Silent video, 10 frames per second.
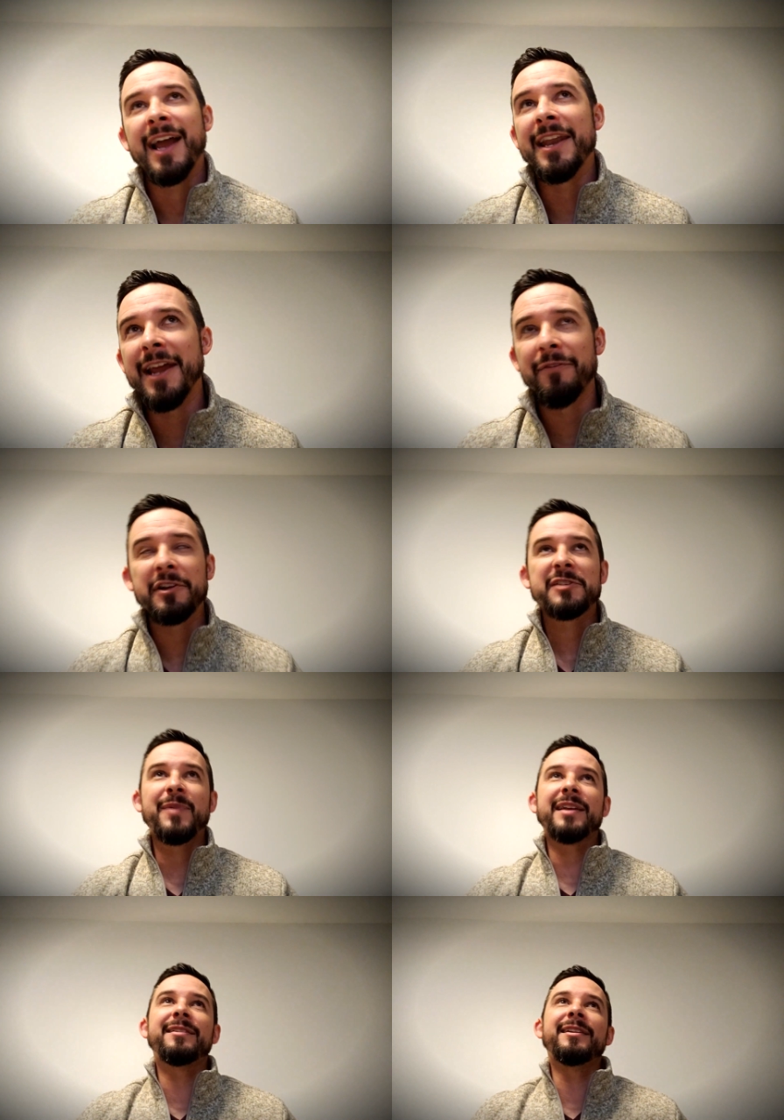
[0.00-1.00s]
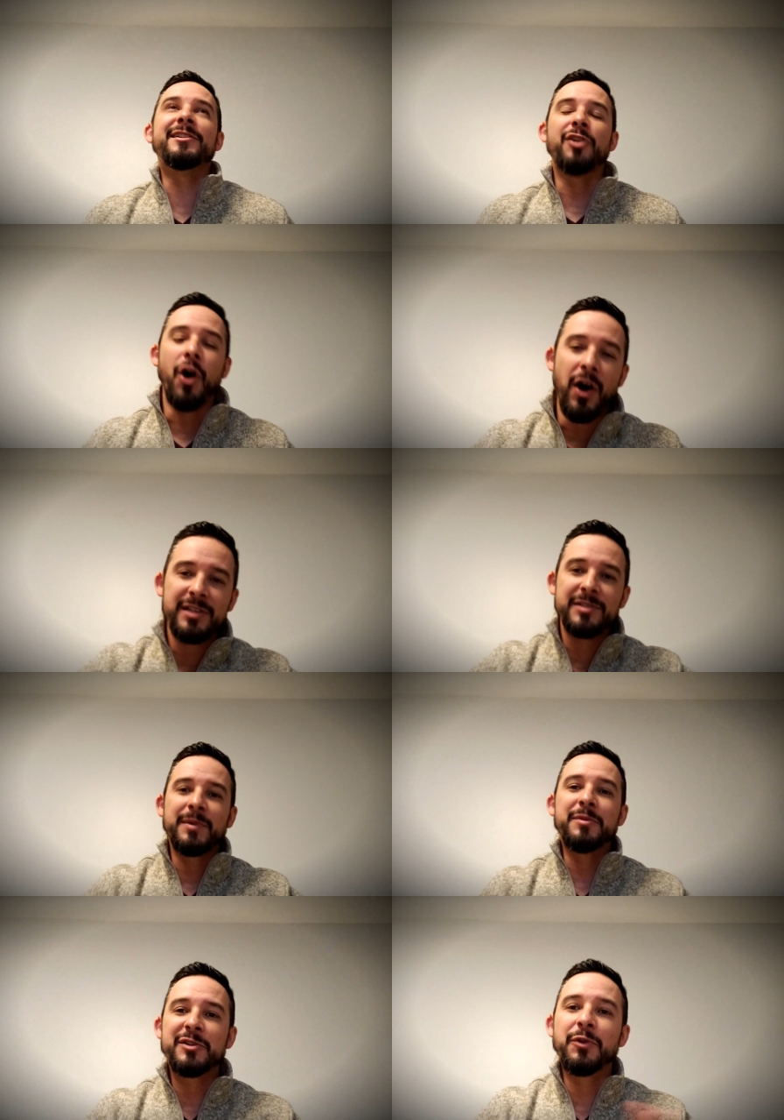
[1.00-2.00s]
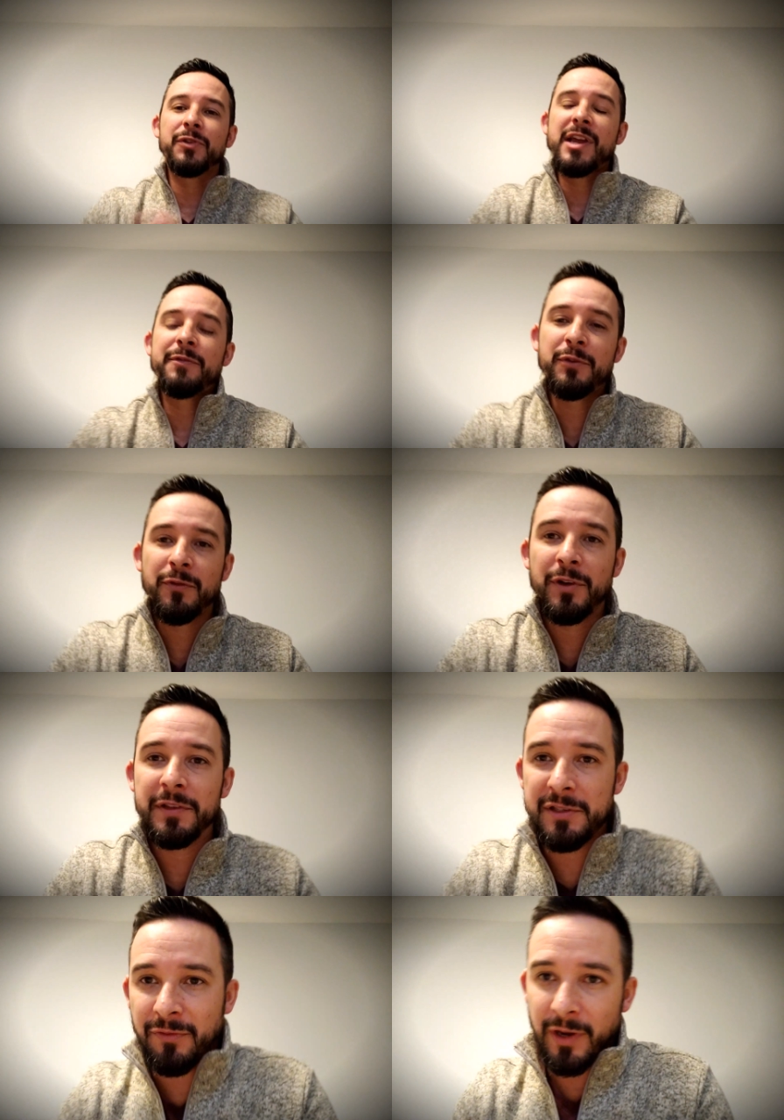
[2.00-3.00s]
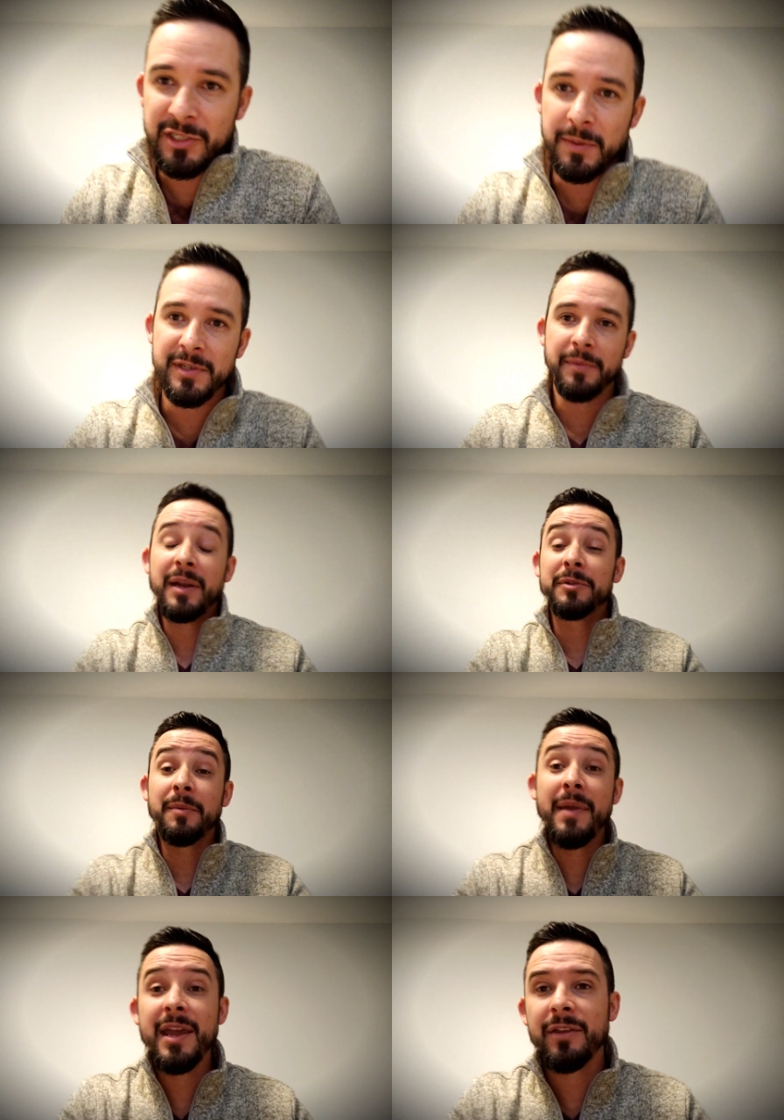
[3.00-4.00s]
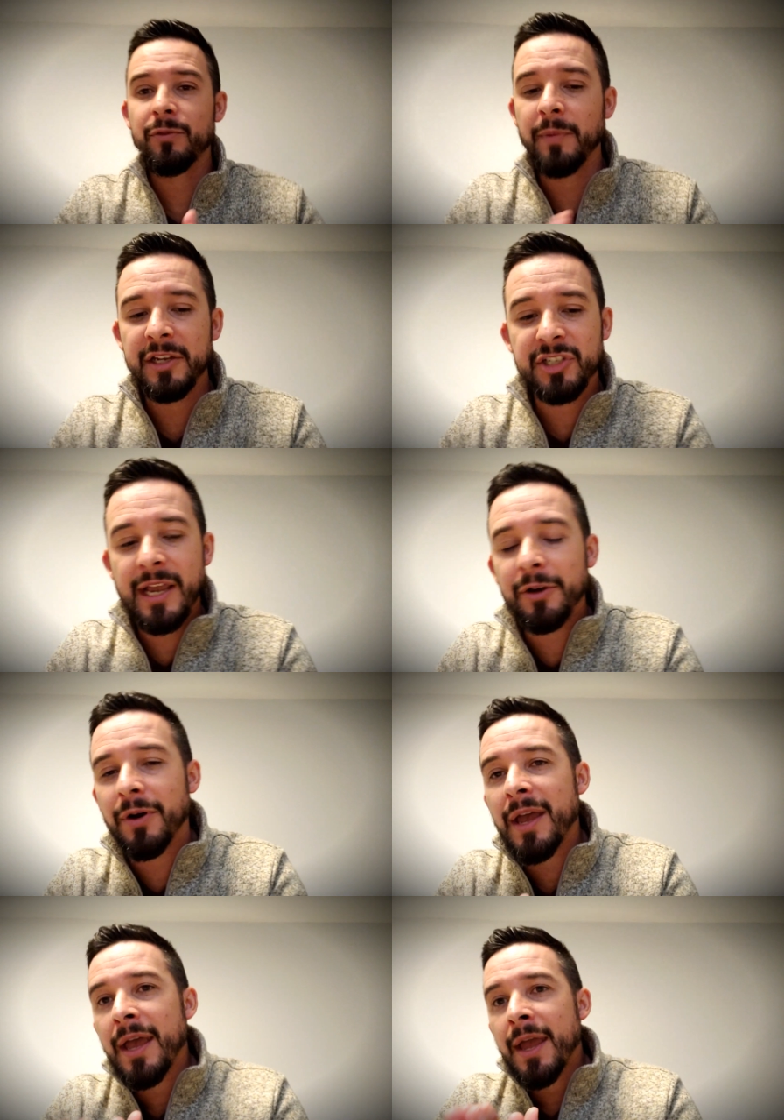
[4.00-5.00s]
I never expected it. It's awesome. I'm so thankful for all these friendships I've been able to make through my channel.